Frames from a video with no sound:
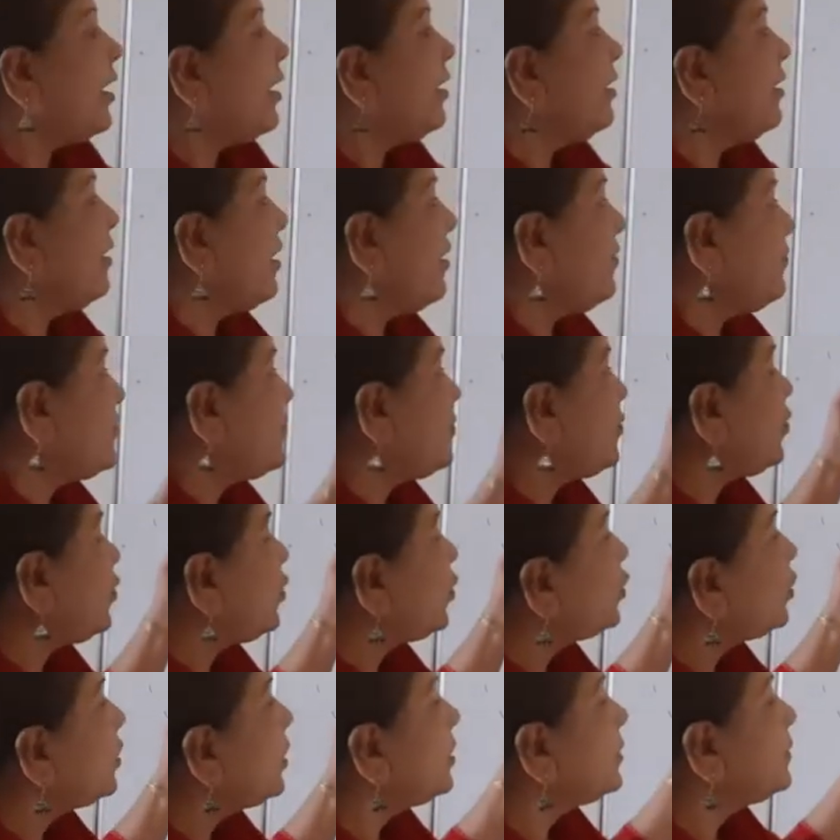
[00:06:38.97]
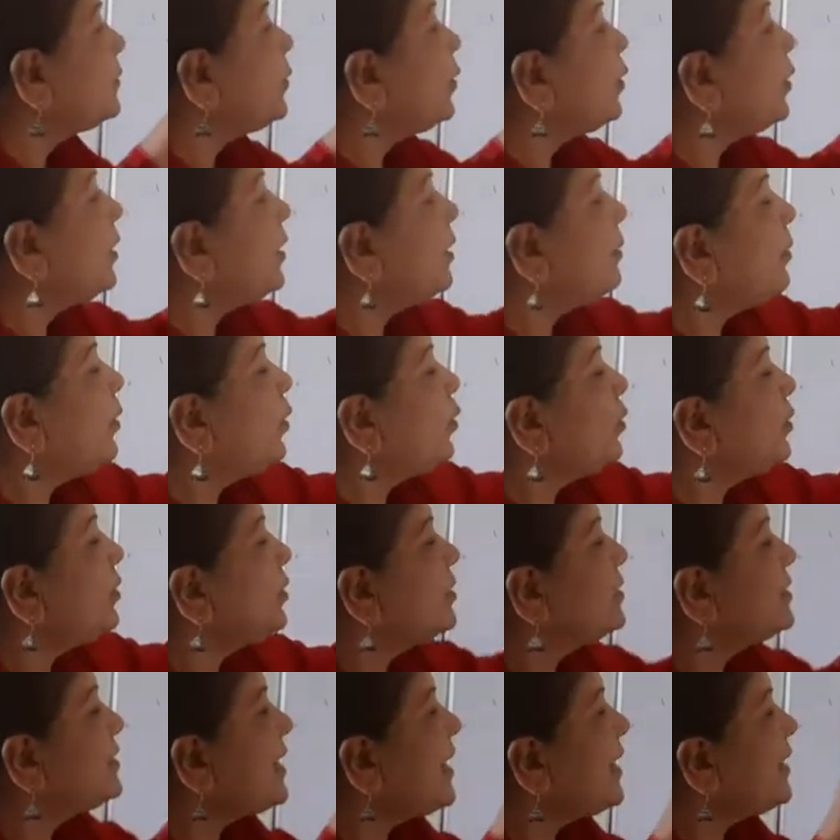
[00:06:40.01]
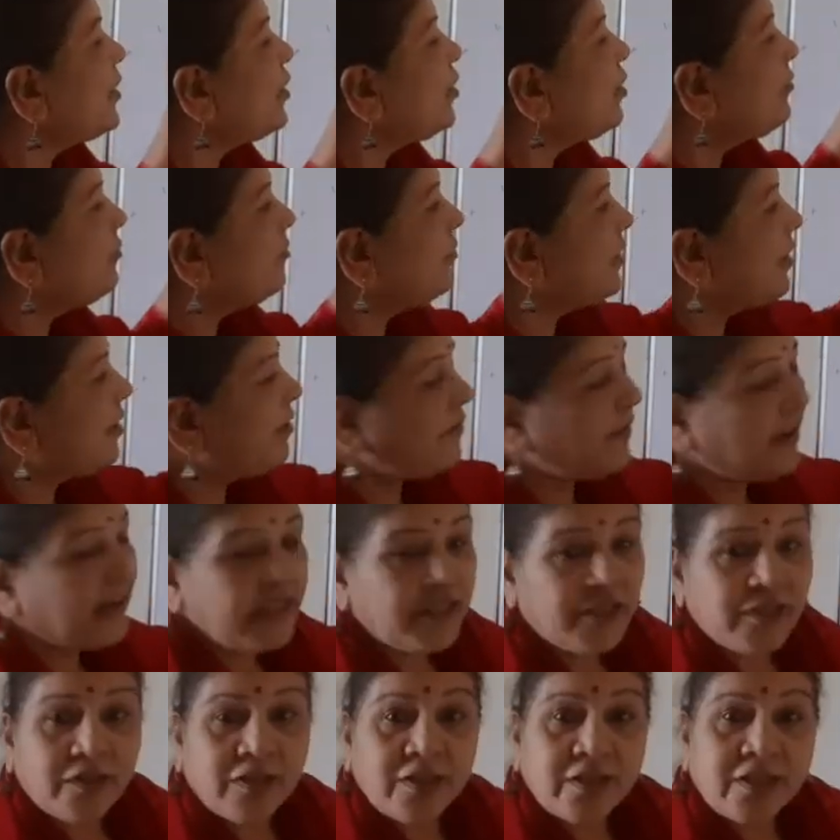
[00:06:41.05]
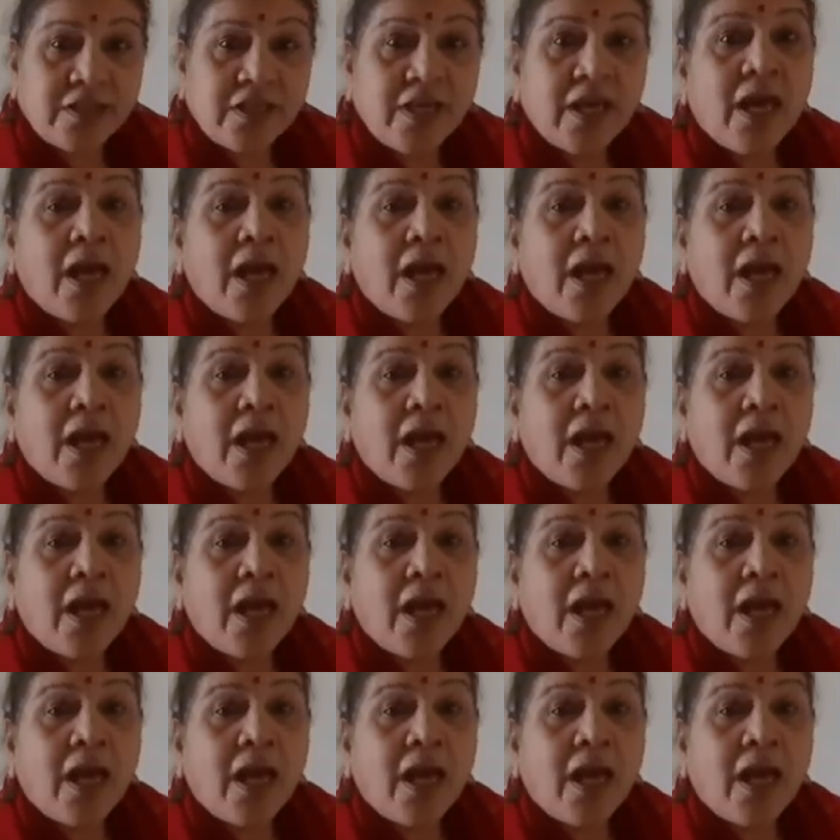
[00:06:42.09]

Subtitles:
I've spoken about the center of curvatures.